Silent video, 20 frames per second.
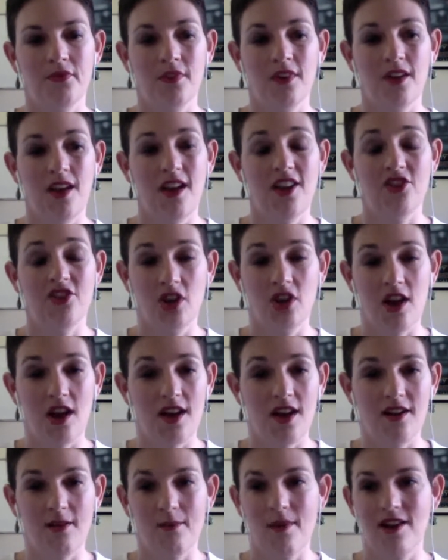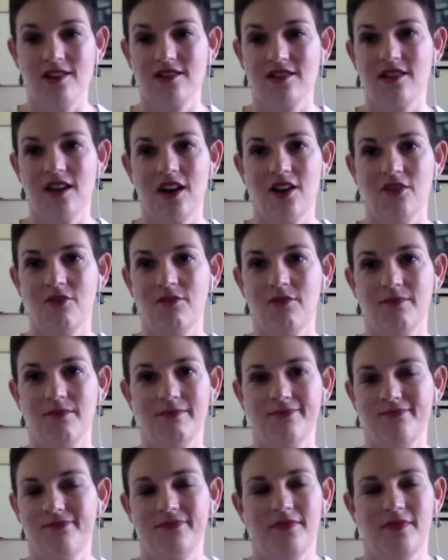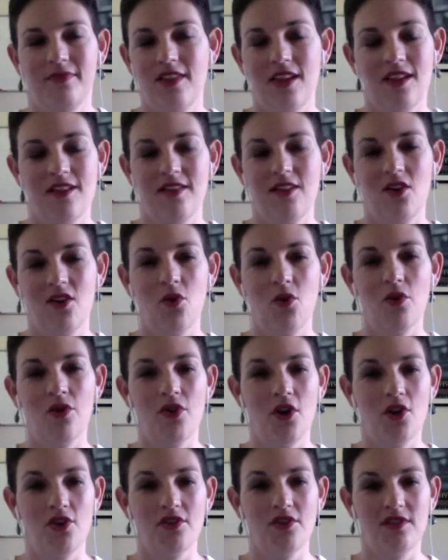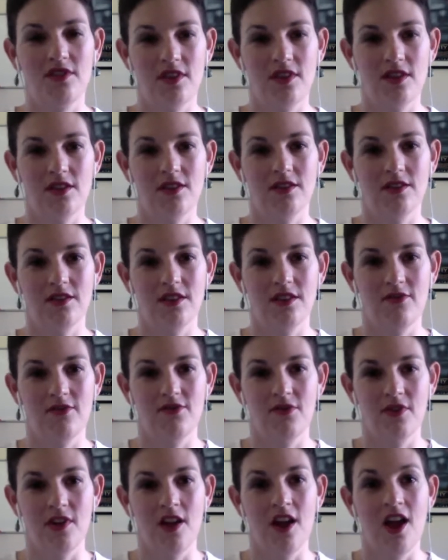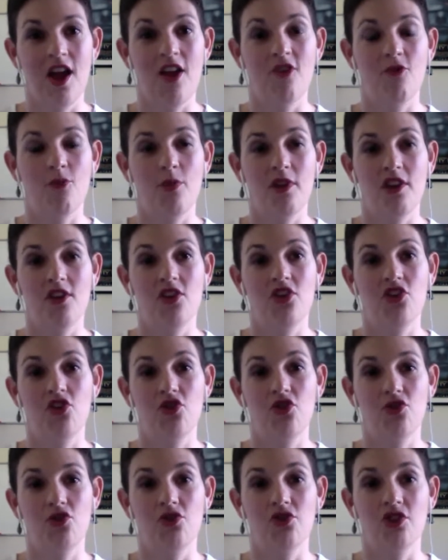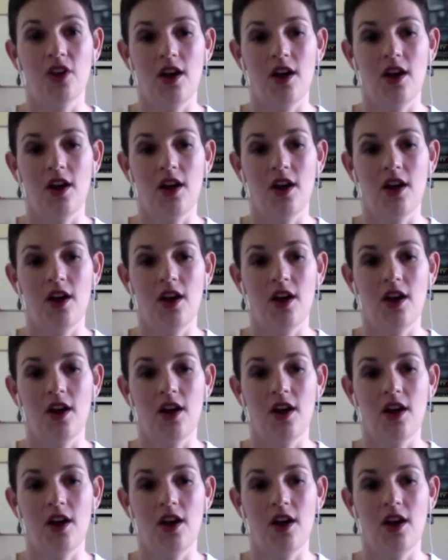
Educating myself, all those things have been huge.